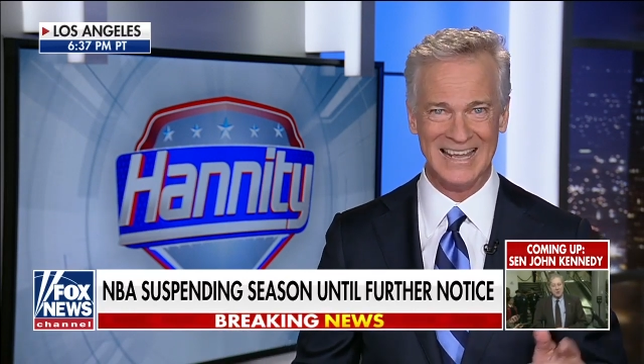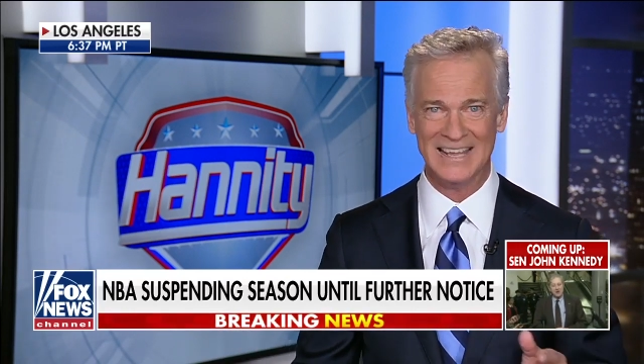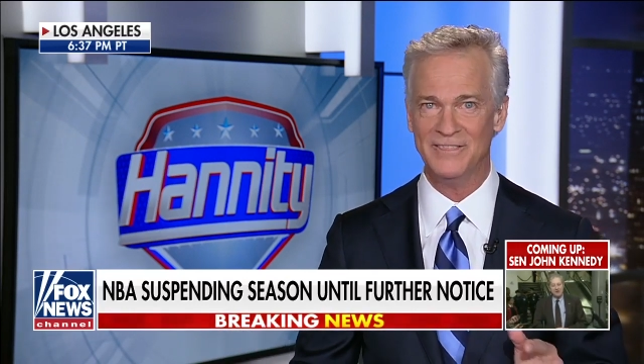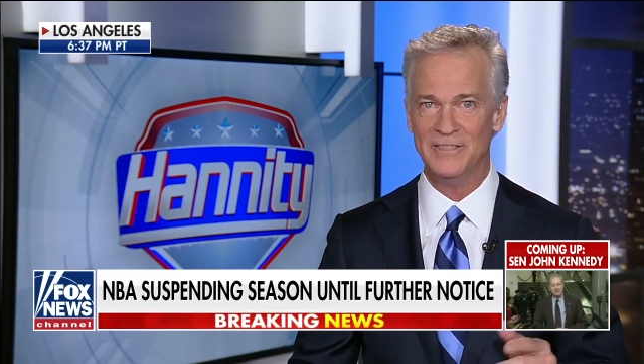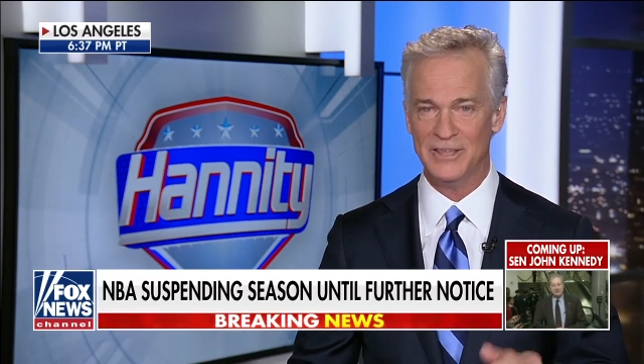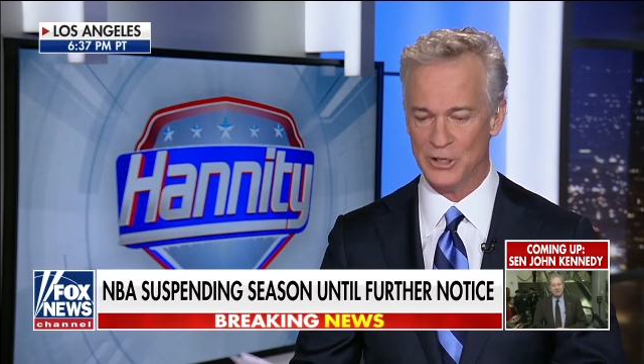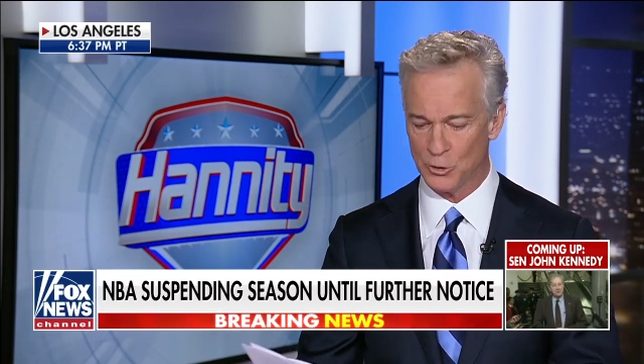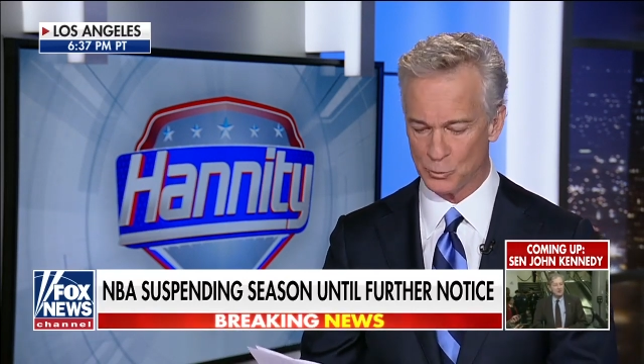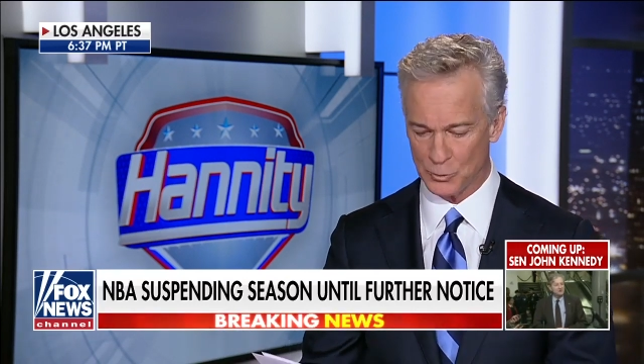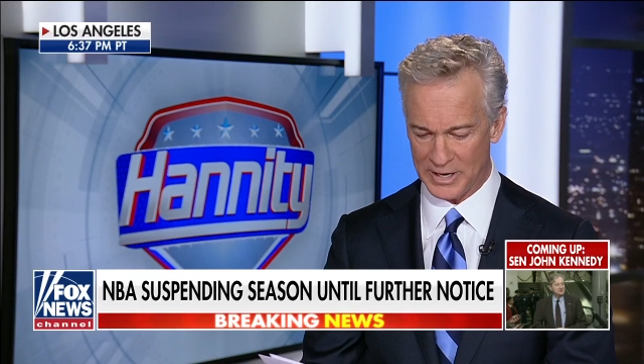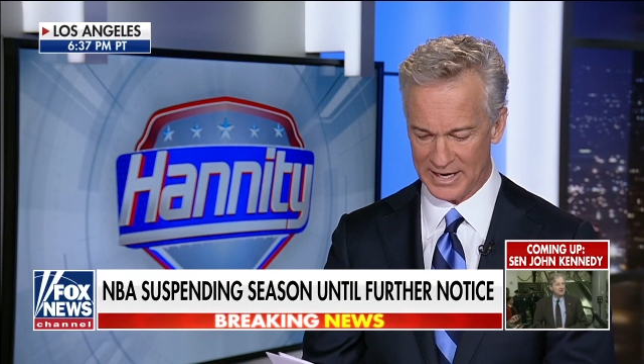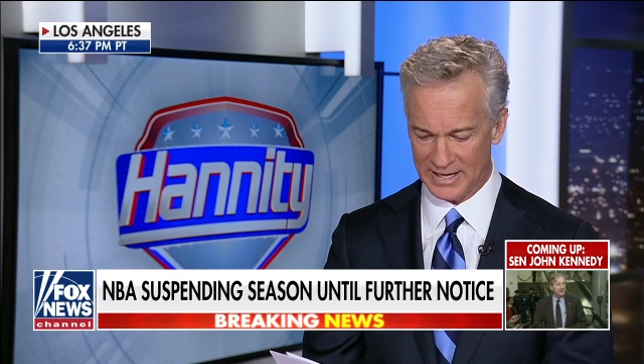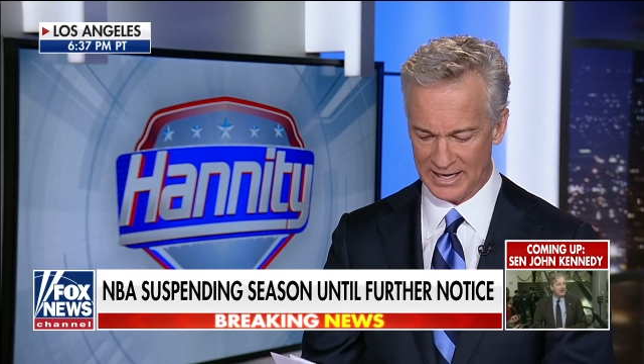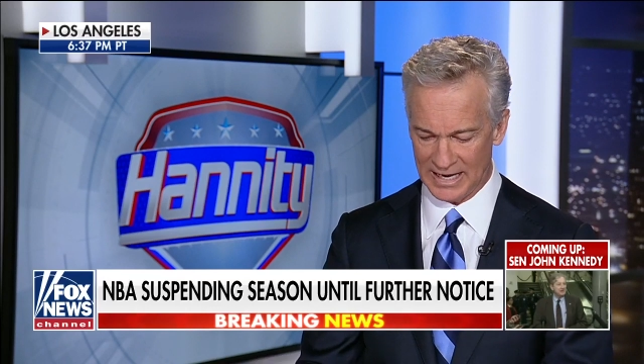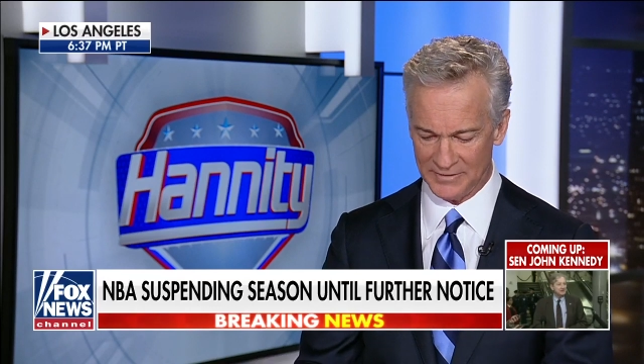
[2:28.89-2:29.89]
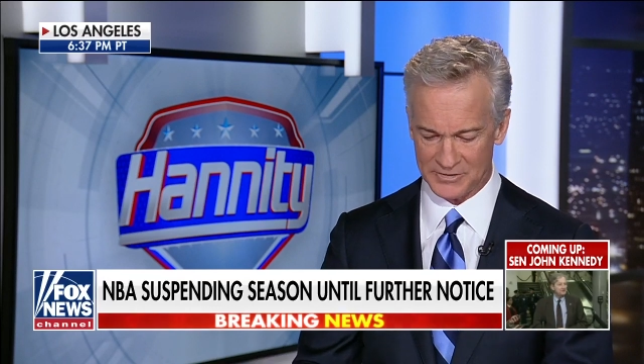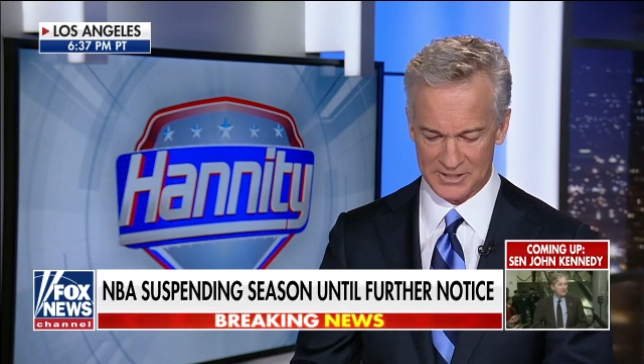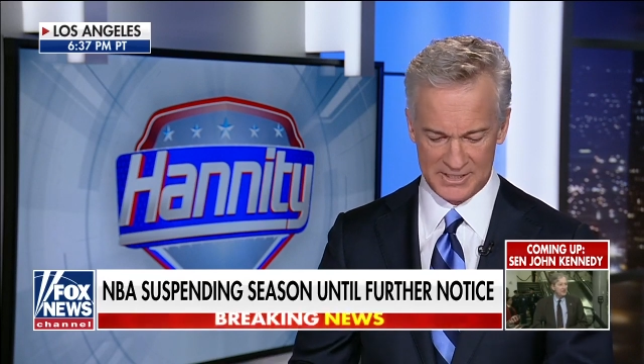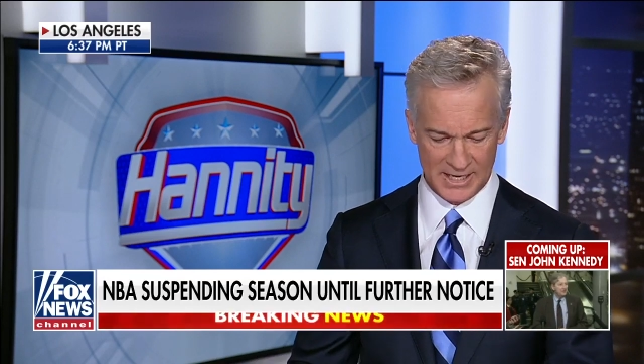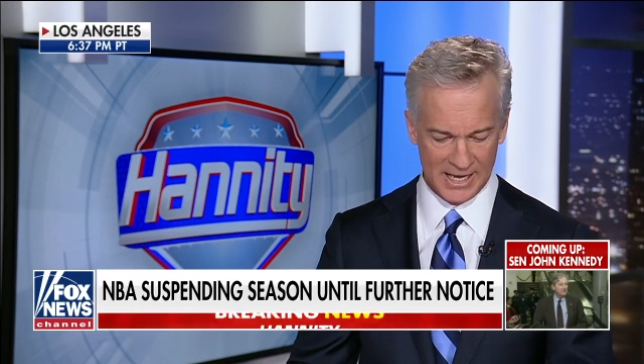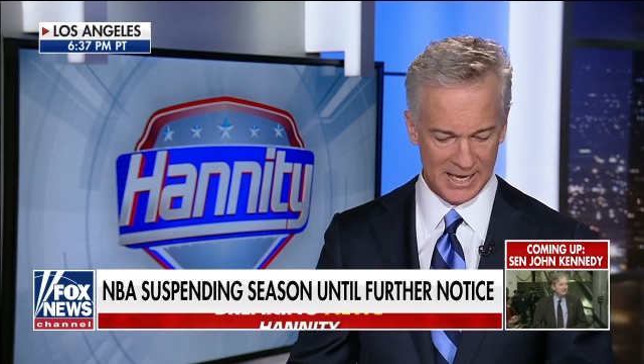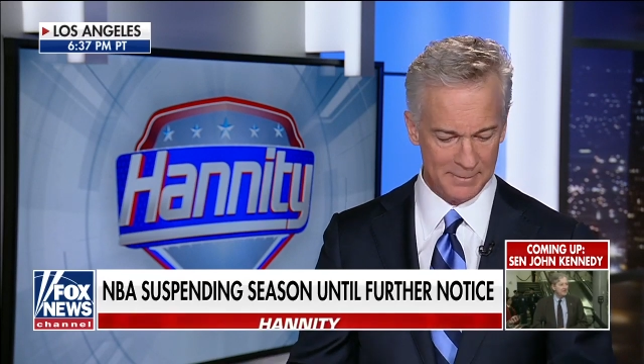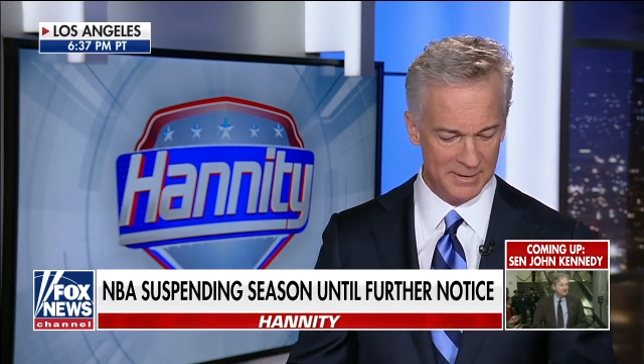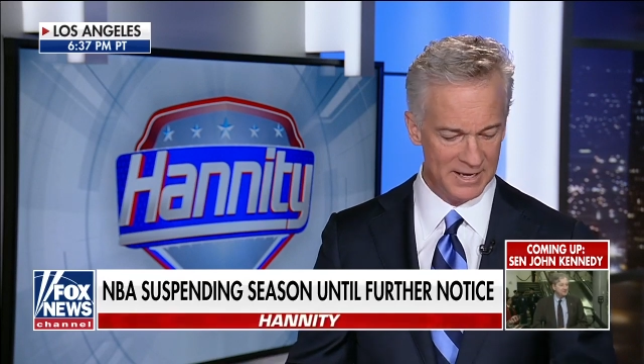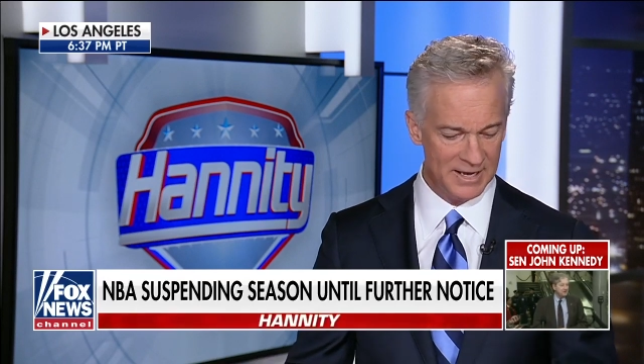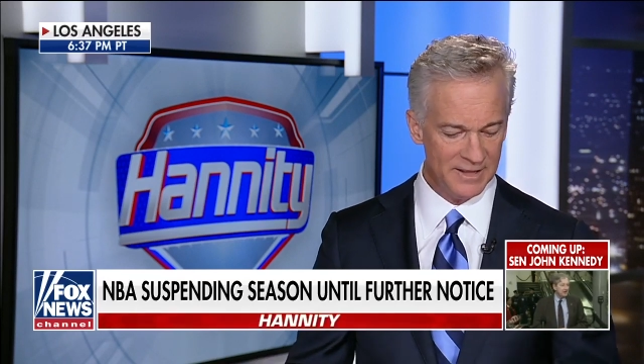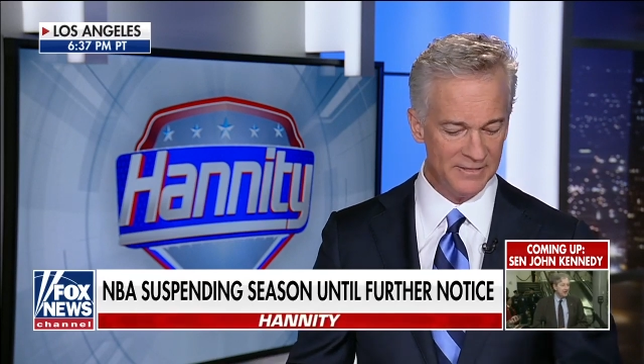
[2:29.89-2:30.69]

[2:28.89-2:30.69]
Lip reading: in the arena at the time.